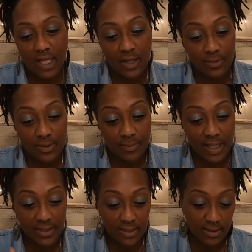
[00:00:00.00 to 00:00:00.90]
It was
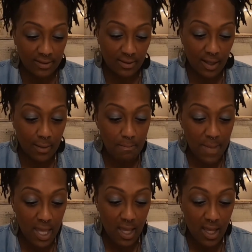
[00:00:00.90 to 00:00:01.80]
amazing.
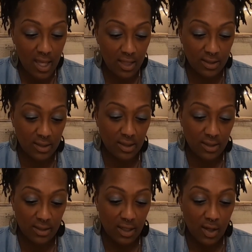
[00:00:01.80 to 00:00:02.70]
Amazing.
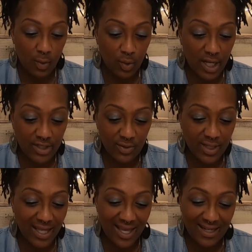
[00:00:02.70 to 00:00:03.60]
Would I do it
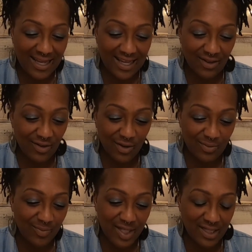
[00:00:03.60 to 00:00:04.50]
again? I don't know,
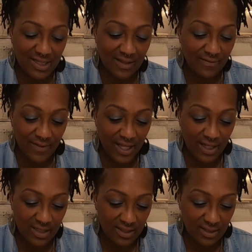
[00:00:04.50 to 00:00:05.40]
because that flight
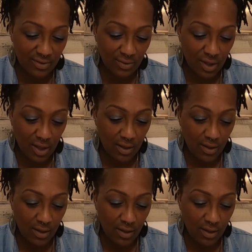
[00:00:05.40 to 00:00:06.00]
is too long.